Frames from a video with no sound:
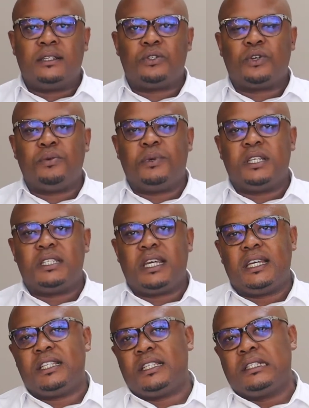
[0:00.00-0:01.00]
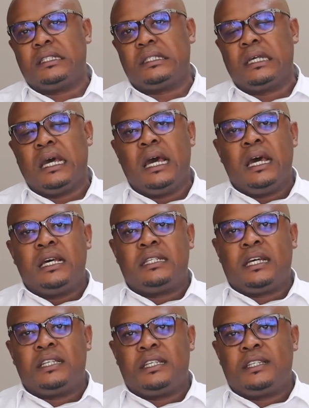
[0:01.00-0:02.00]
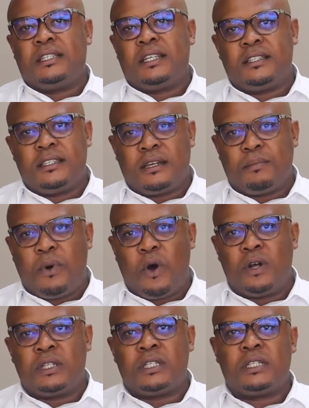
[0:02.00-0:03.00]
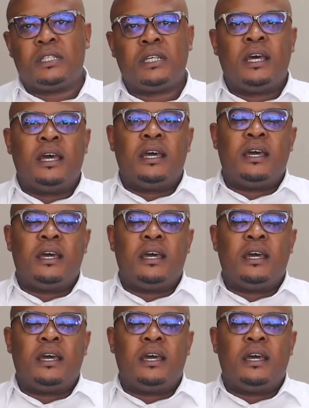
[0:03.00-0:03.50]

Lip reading: documentations such as test reports,